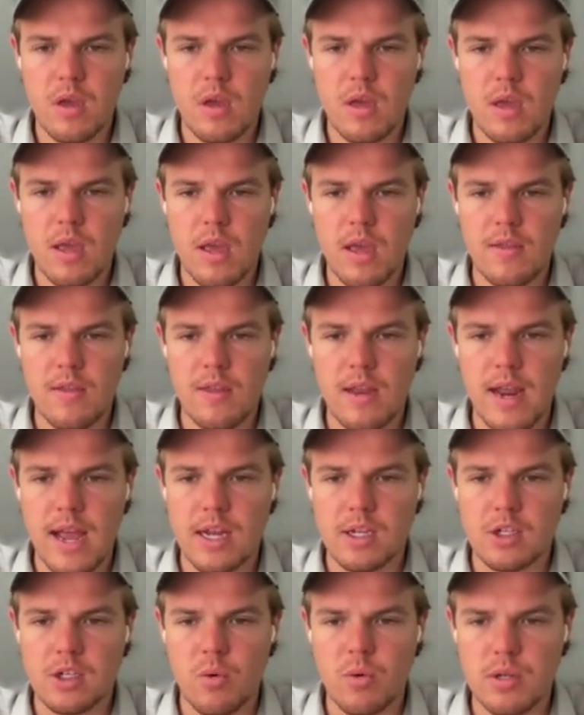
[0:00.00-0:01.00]
And then
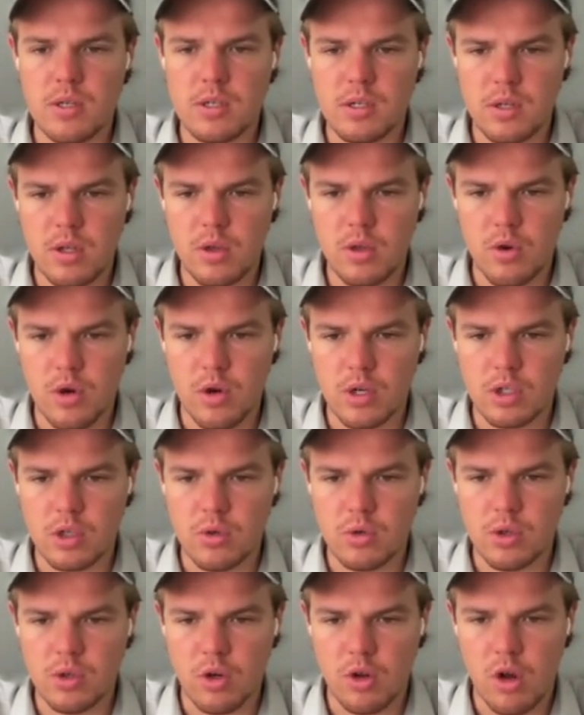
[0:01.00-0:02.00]
as always, you're gonna
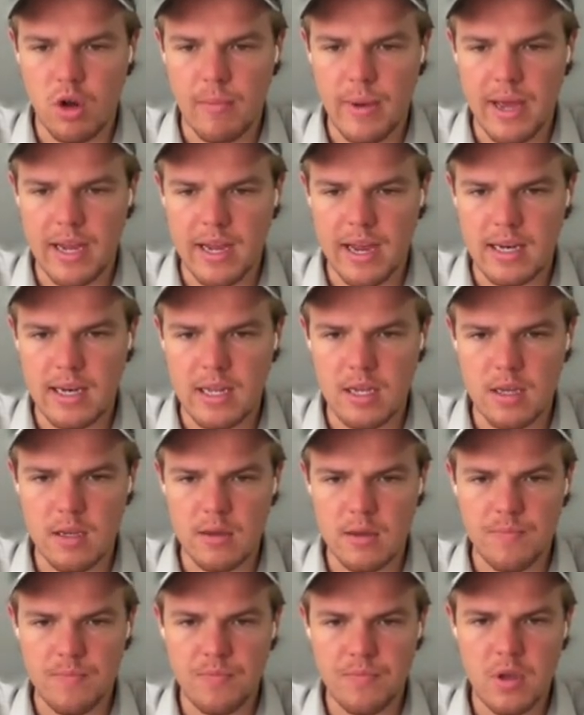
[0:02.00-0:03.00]
choose your callback I
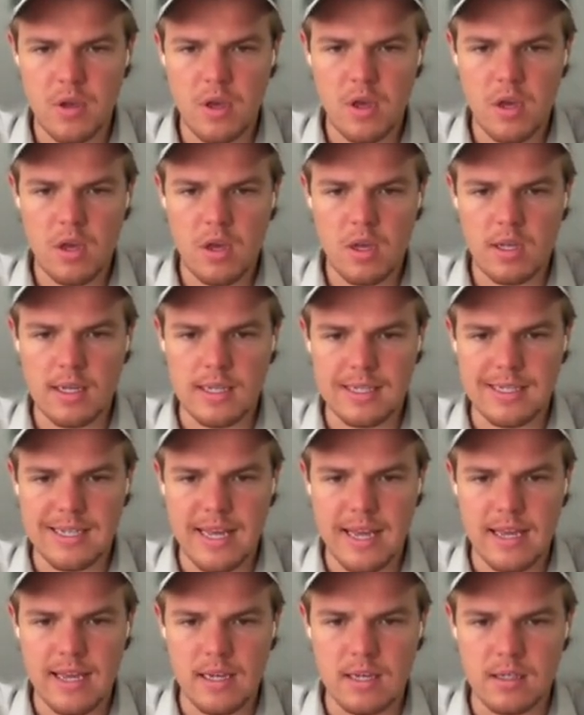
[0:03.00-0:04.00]
D,
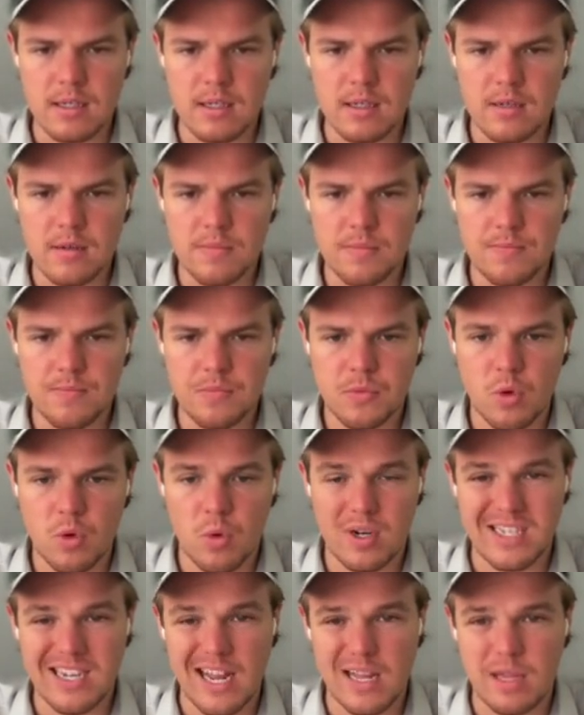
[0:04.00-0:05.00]
contains, or
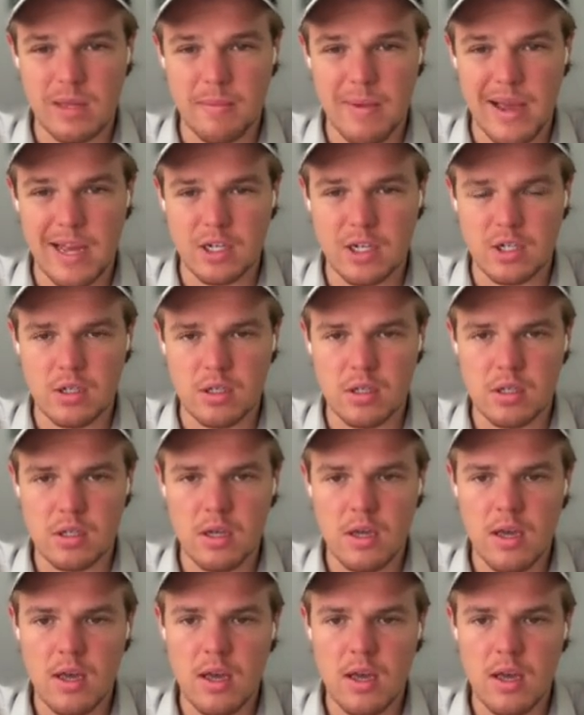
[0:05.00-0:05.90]
exactly matches.